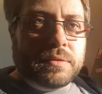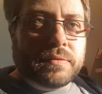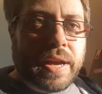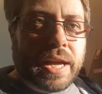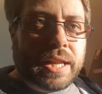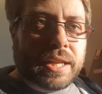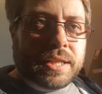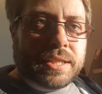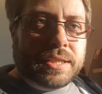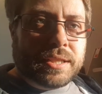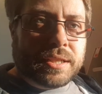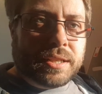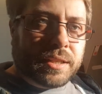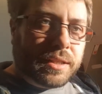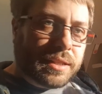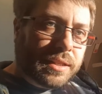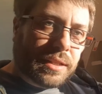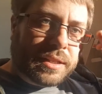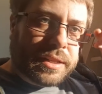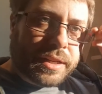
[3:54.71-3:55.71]
and valleys. I've got
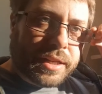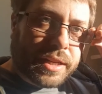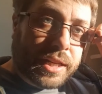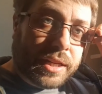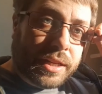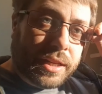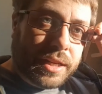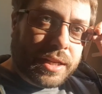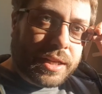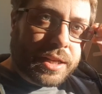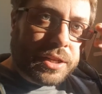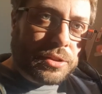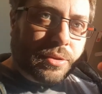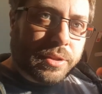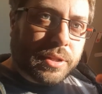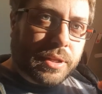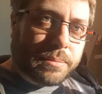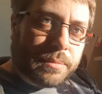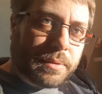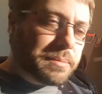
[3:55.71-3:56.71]
a
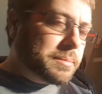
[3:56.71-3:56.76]
country that I'm